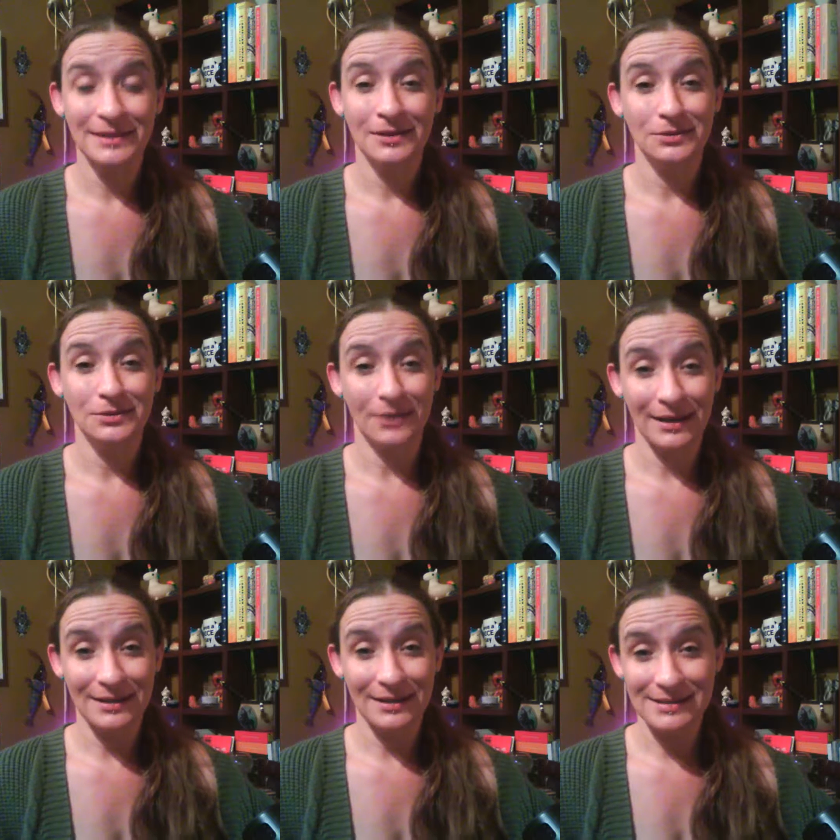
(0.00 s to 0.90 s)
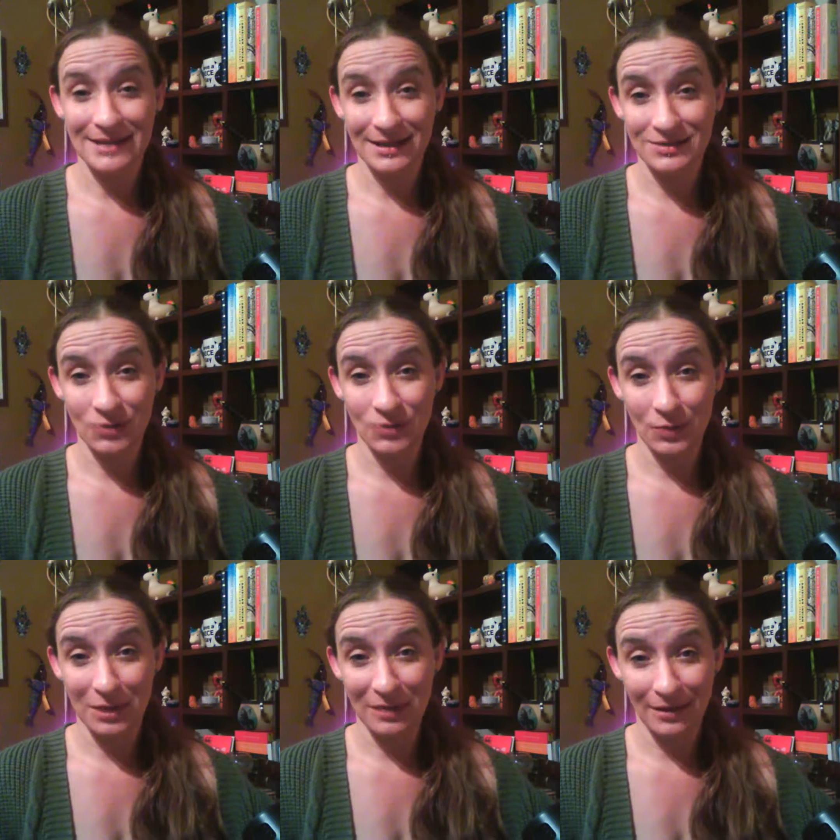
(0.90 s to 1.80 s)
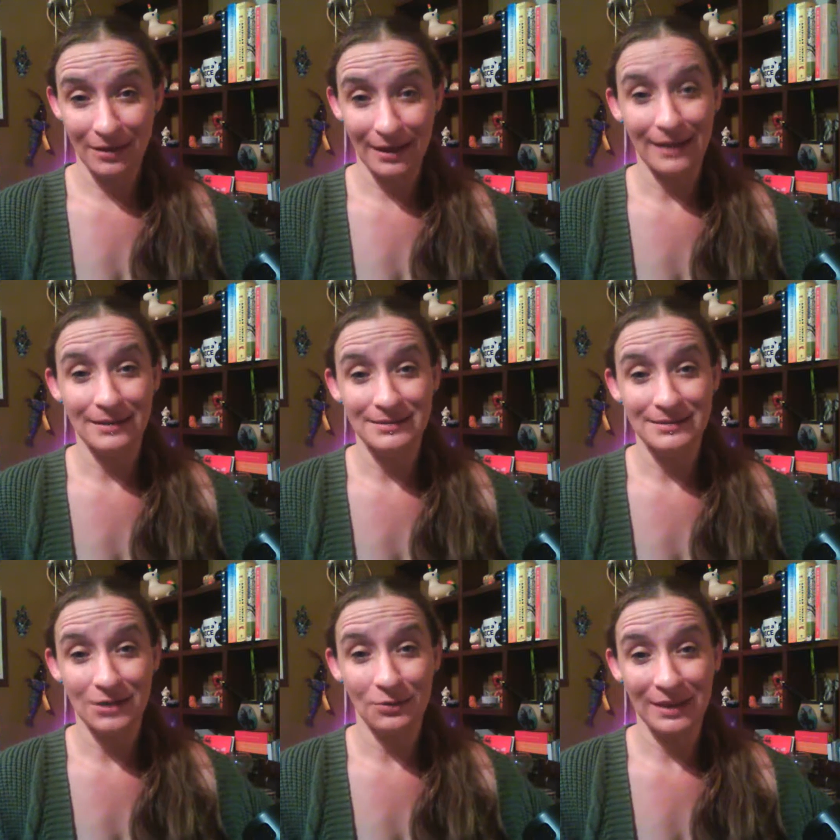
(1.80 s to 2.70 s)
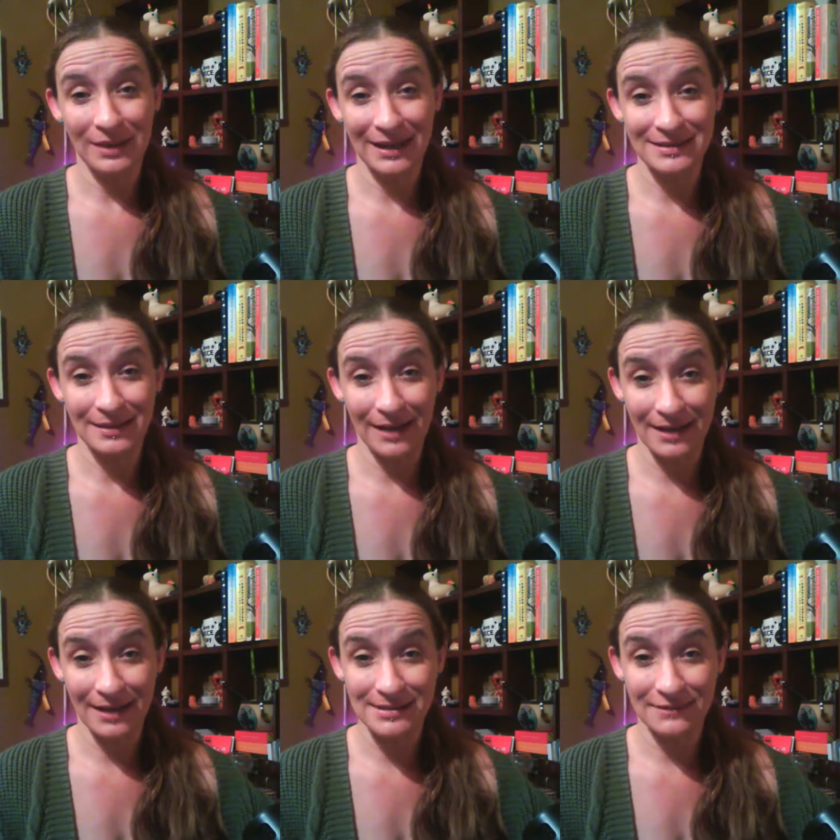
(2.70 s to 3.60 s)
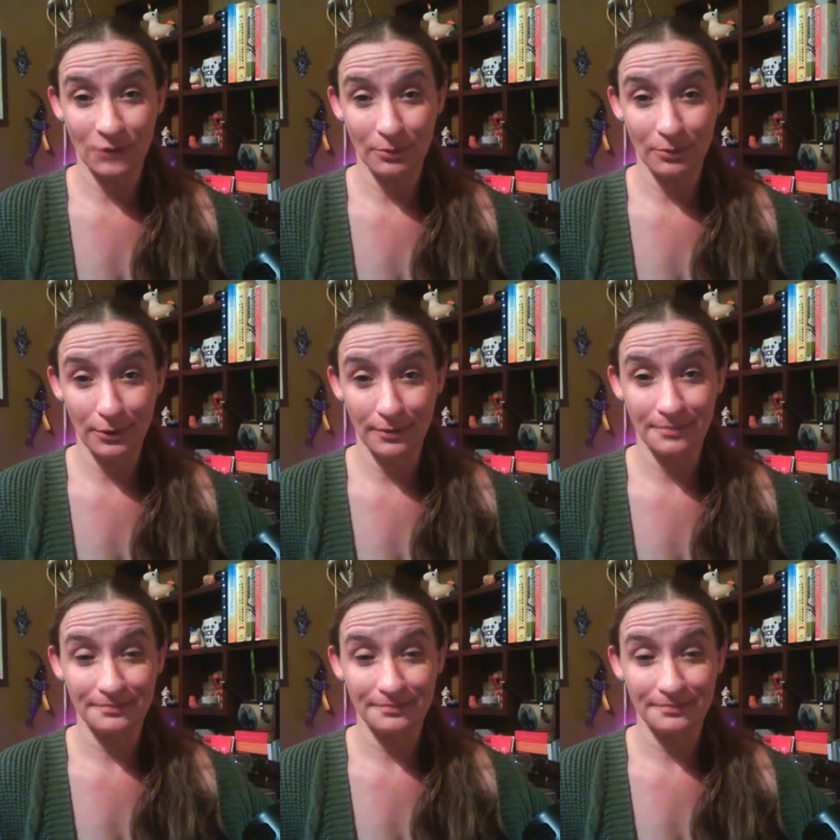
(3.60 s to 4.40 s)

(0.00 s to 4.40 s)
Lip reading: during this next 2-week period until we get to the next full moon.